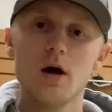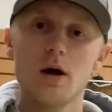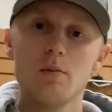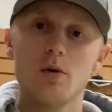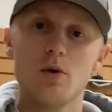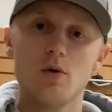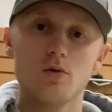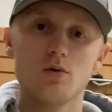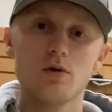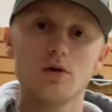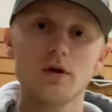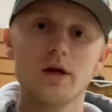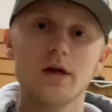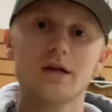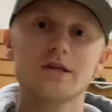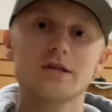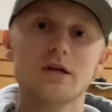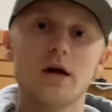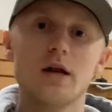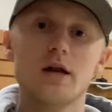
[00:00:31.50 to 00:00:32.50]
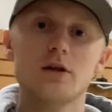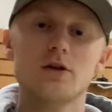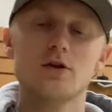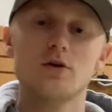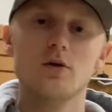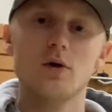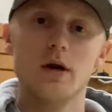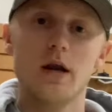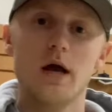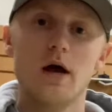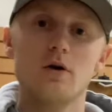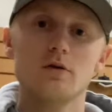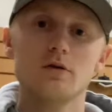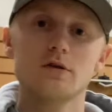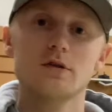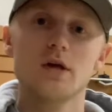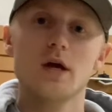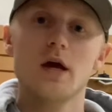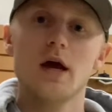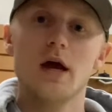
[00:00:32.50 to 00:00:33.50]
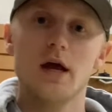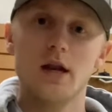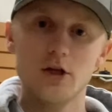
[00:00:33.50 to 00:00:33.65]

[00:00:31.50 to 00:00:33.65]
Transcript: but we're really excited to announce